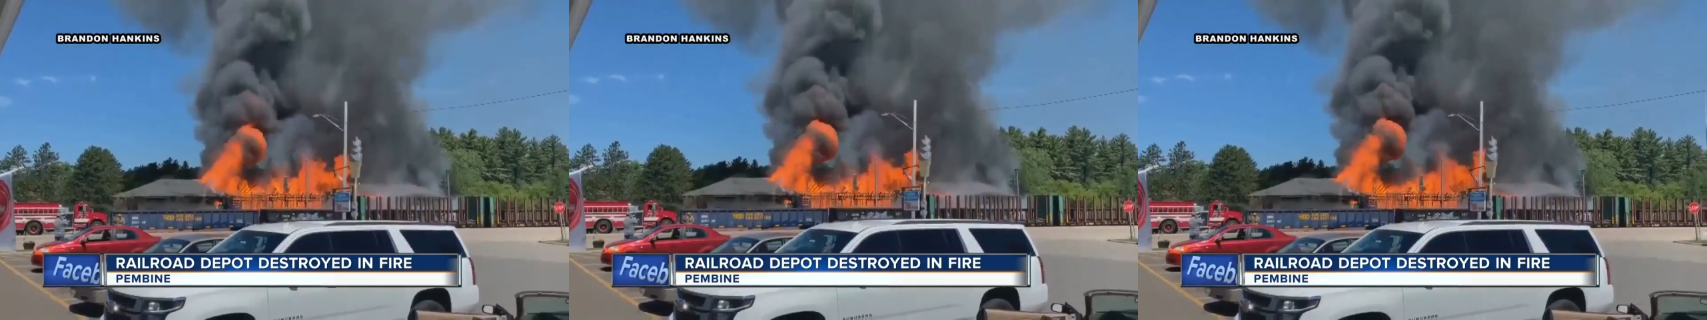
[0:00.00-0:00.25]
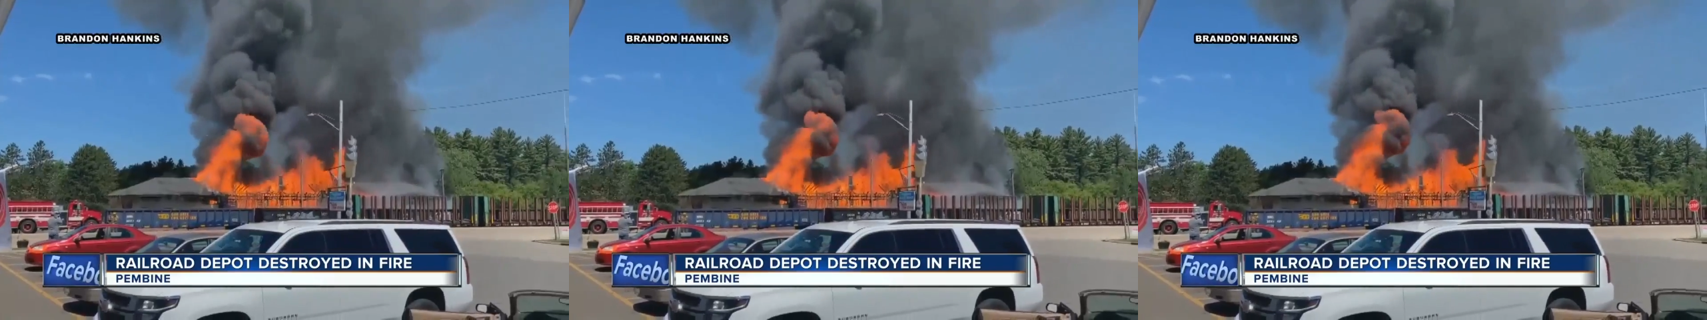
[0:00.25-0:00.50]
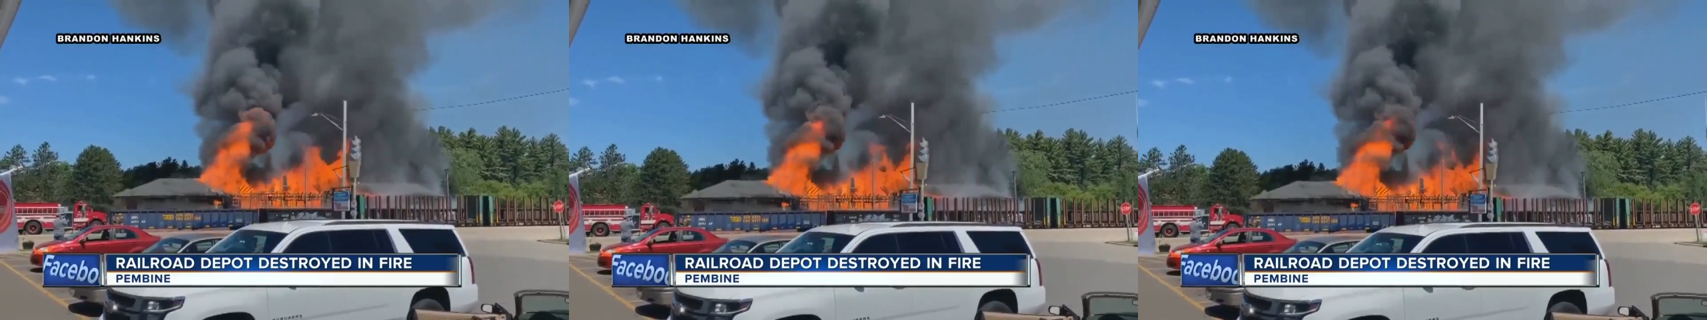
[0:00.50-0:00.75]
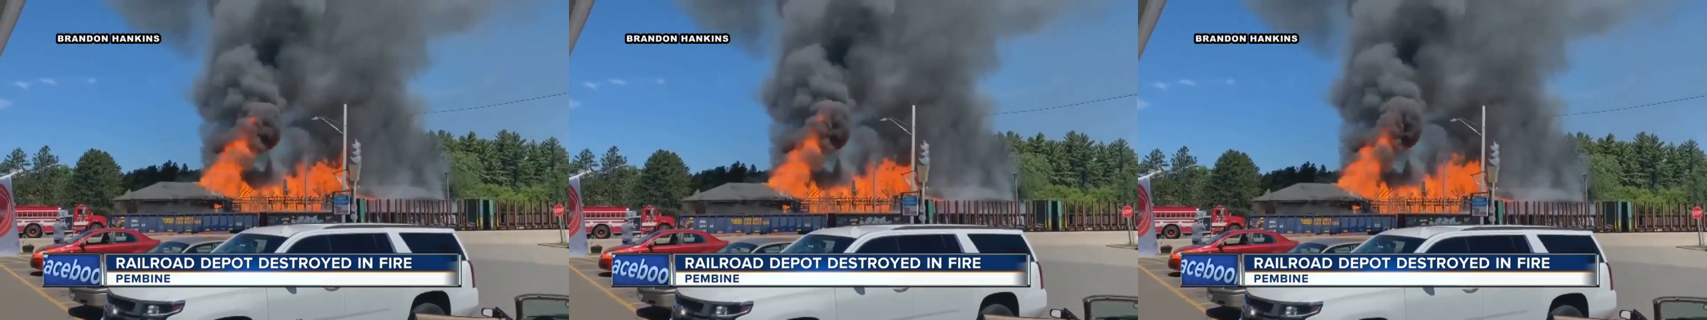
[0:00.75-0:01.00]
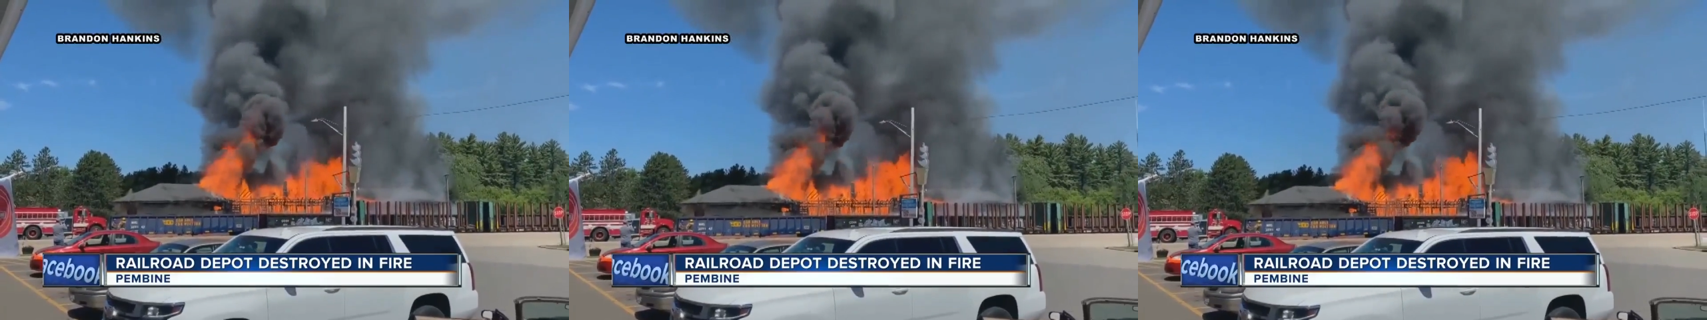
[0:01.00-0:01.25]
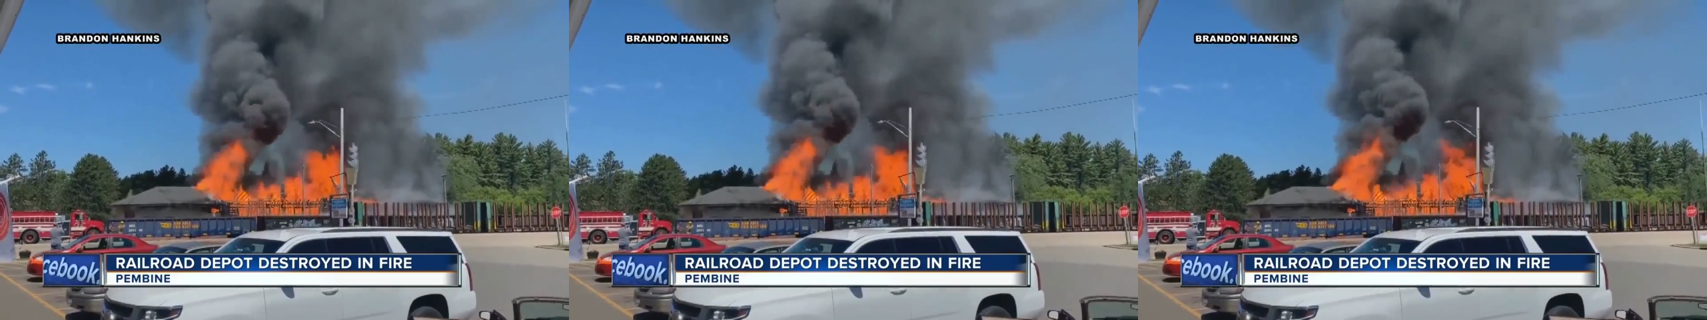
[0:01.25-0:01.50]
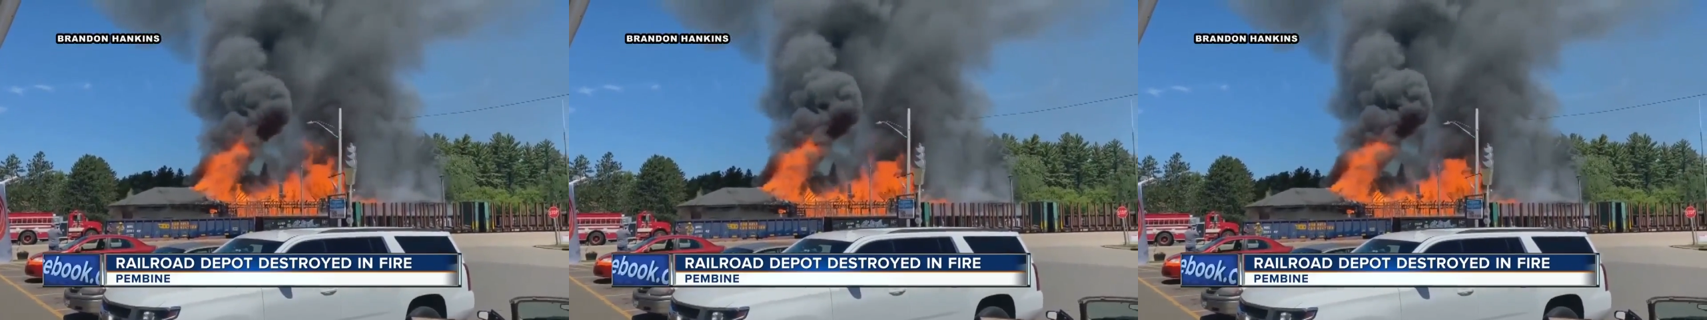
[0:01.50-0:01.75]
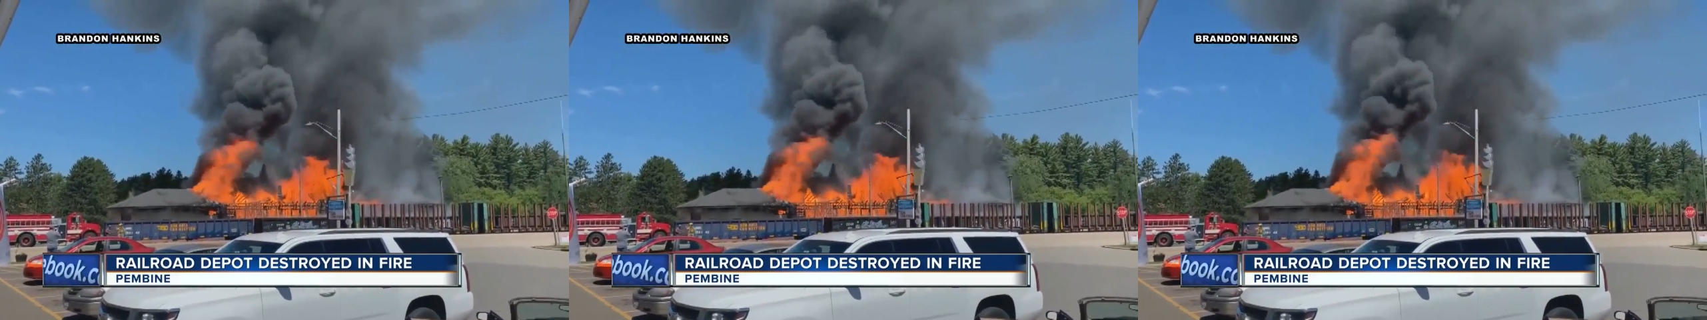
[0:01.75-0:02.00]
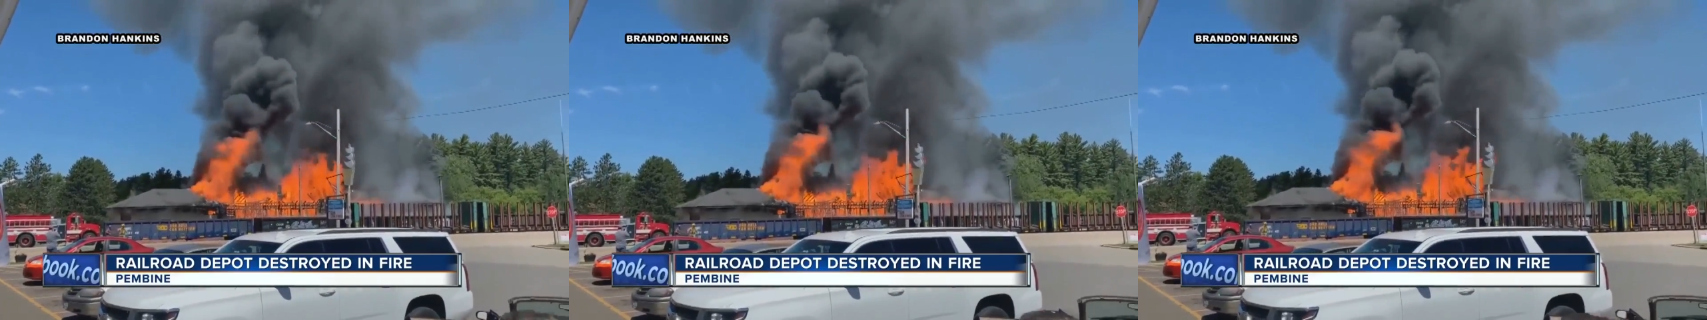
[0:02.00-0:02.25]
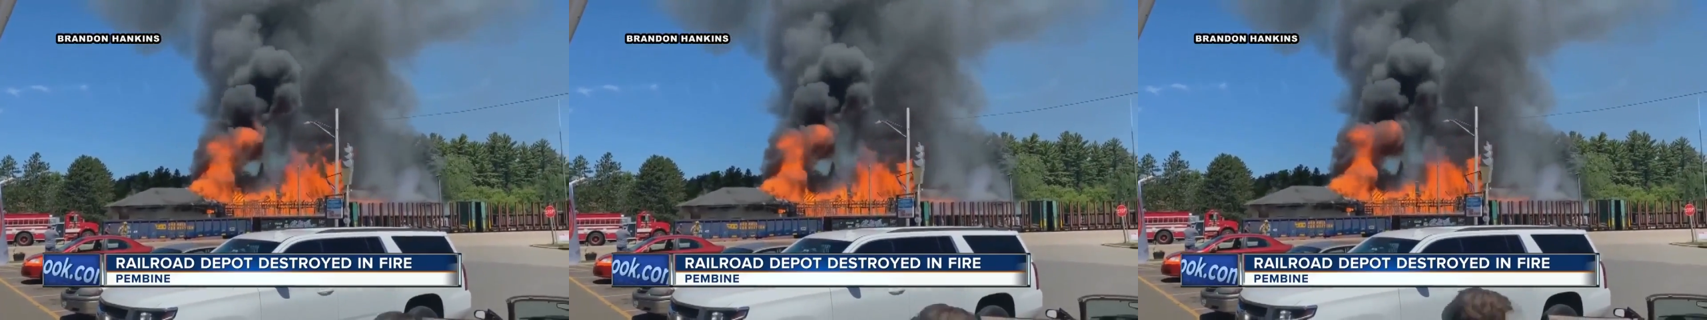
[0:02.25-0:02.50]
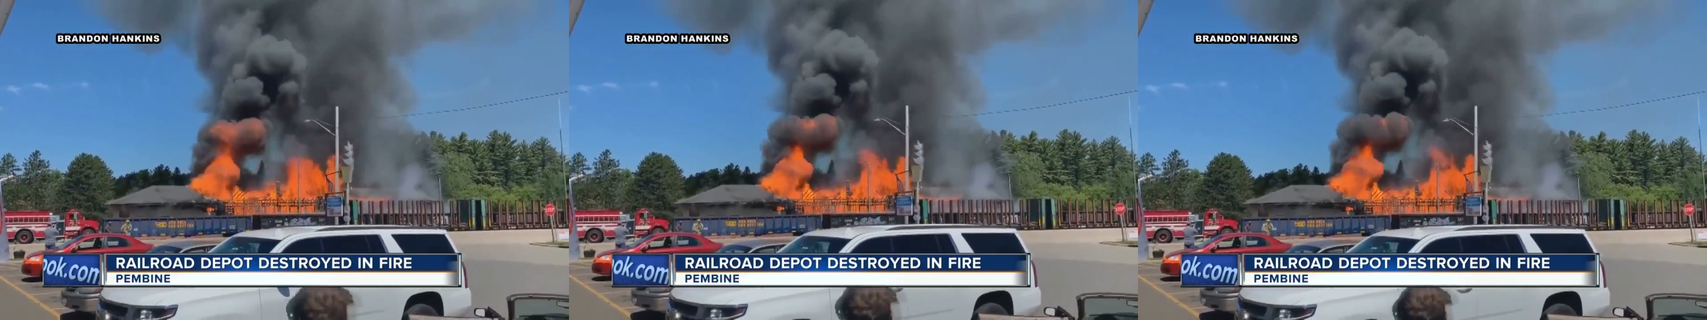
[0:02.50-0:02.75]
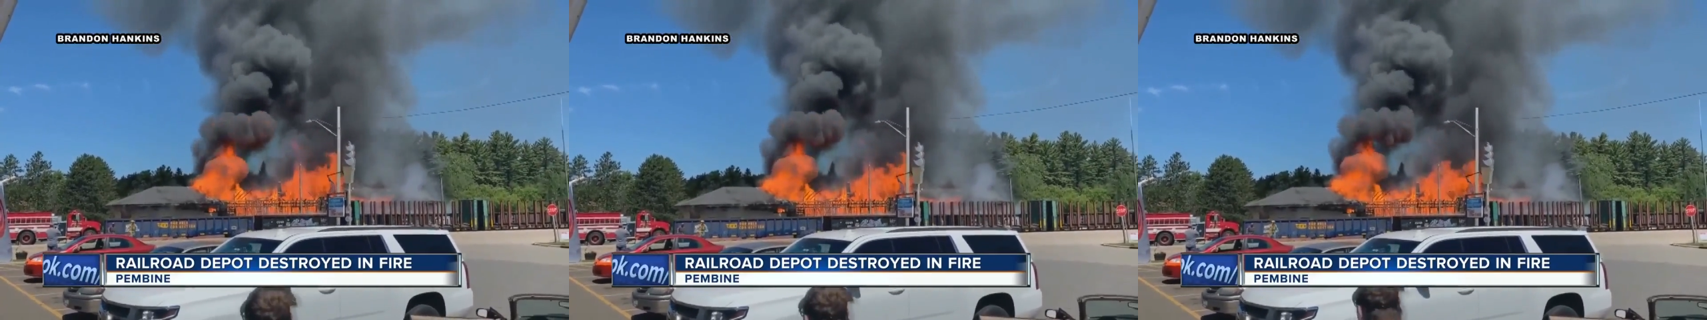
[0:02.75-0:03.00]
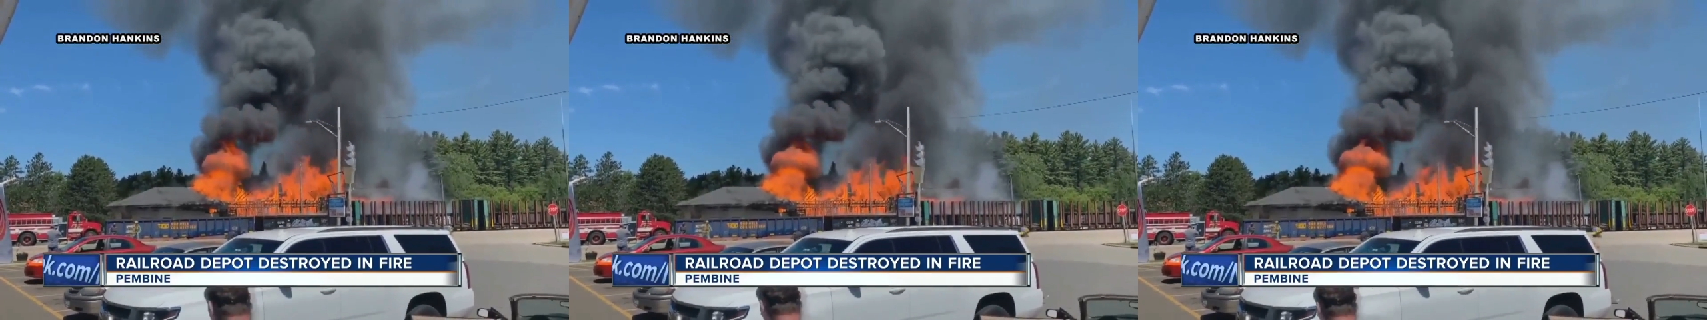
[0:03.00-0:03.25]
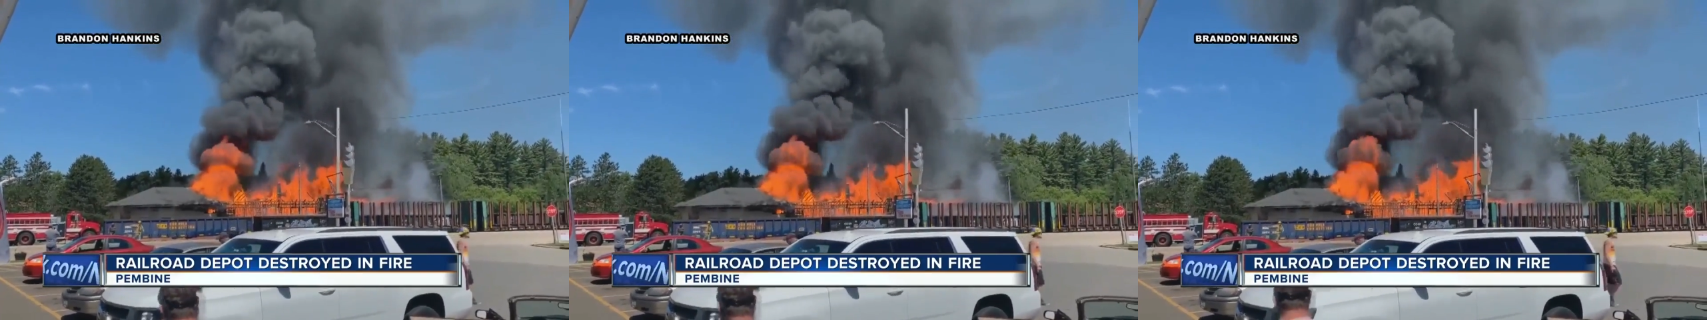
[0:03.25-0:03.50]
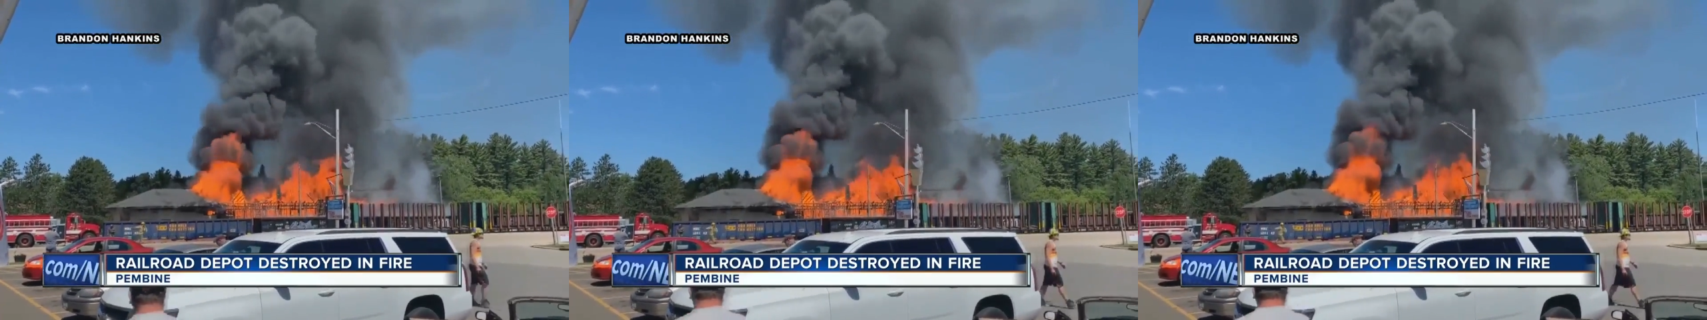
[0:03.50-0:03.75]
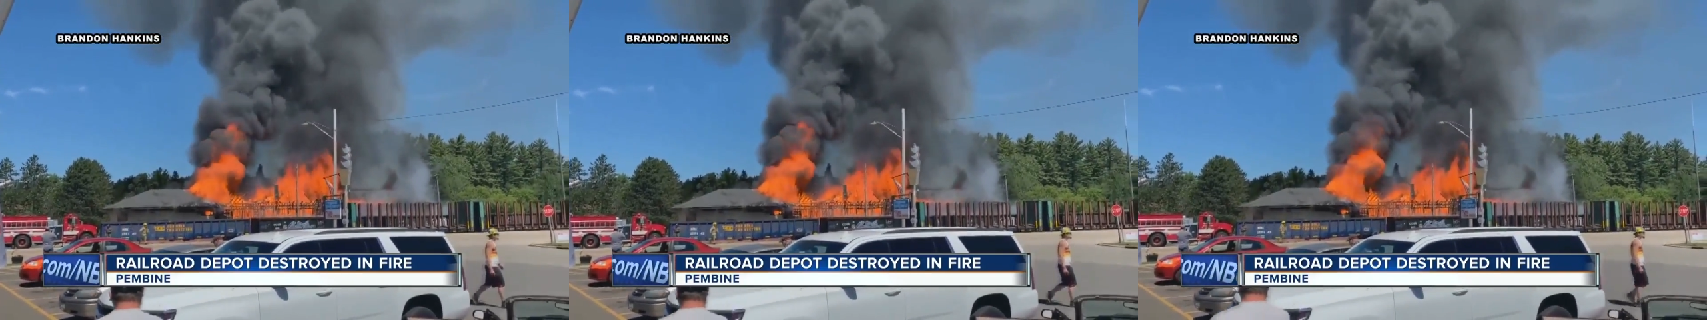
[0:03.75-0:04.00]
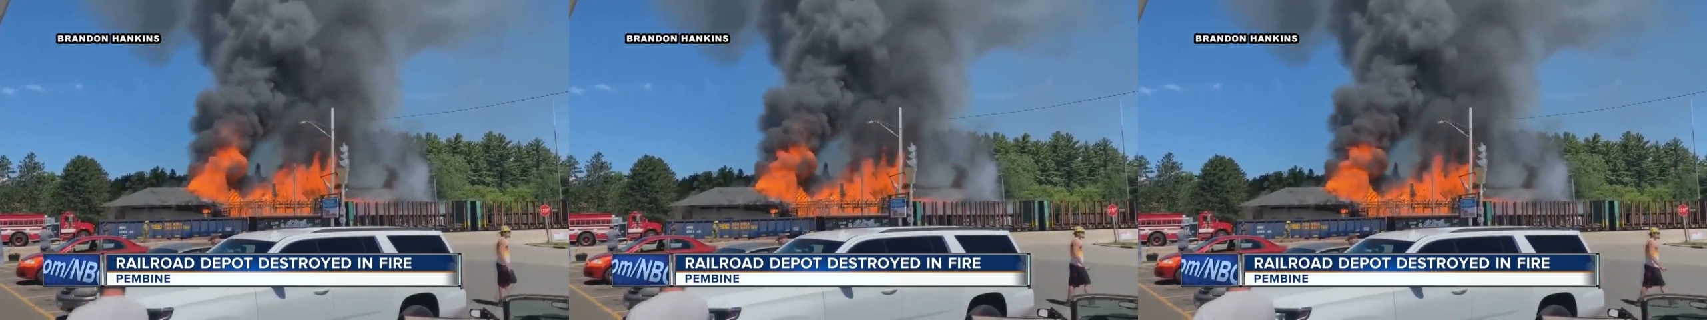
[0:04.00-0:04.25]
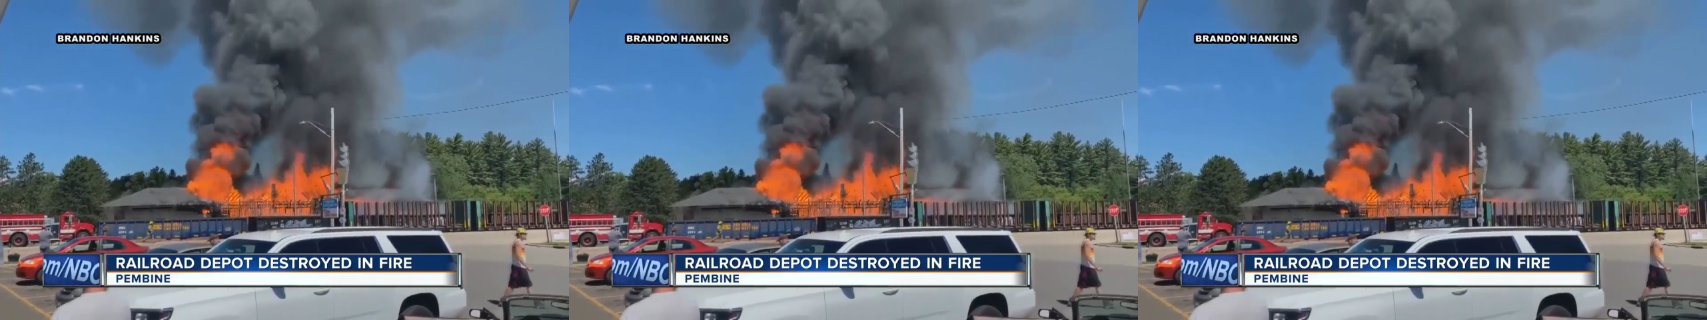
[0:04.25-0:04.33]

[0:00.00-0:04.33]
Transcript: No face is visible, so there are no lips to read.